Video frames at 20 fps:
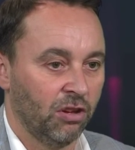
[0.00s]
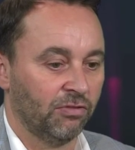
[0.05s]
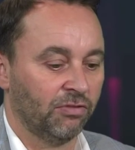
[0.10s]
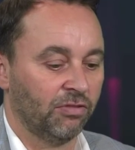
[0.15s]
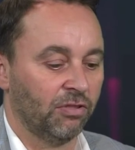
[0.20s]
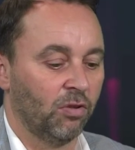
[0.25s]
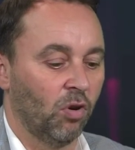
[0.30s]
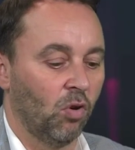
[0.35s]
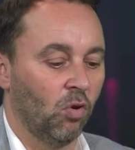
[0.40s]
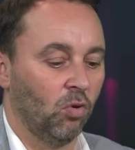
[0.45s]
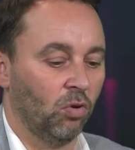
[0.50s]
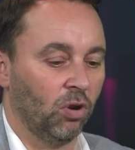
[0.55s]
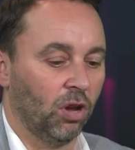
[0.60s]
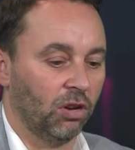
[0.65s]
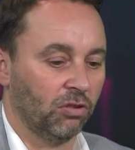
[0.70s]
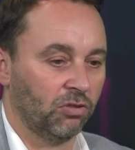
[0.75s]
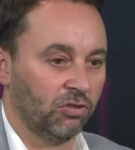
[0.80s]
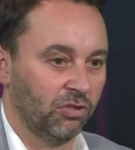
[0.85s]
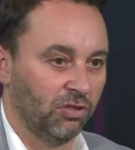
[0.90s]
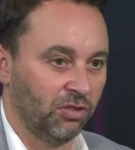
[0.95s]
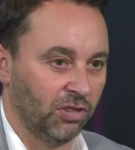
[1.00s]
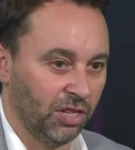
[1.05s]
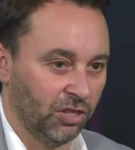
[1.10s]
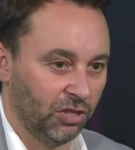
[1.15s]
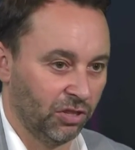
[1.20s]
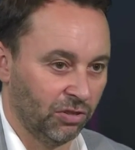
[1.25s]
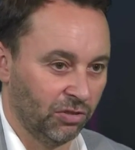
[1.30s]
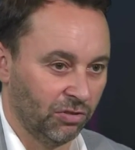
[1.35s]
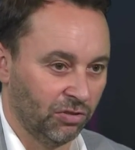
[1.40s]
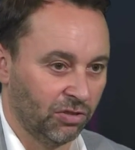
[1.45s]
through all our
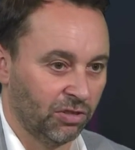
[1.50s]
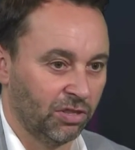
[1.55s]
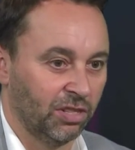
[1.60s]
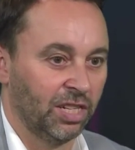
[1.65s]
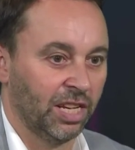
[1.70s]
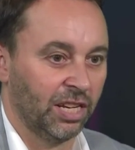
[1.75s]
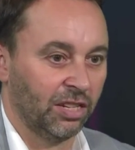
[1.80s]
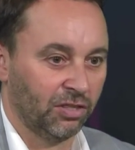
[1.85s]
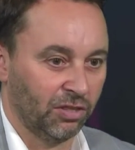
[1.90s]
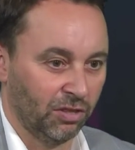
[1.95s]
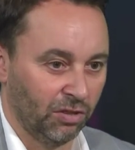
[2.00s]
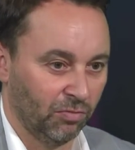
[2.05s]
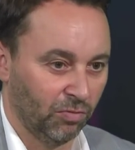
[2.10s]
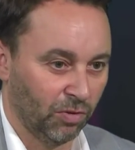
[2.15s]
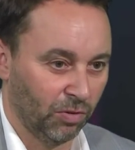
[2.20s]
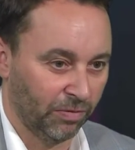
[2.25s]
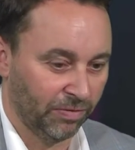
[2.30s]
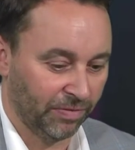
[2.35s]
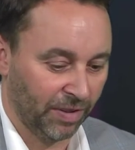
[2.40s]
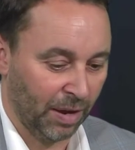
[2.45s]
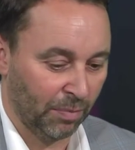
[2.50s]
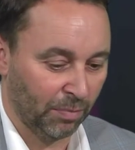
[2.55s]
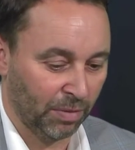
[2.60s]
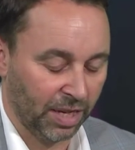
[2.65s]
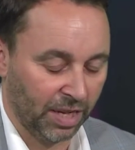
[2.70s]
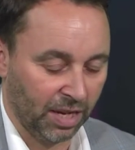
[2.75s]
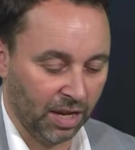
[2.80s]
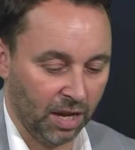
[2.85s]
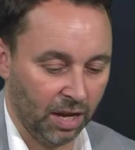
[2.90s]
traditions linked to the royal family?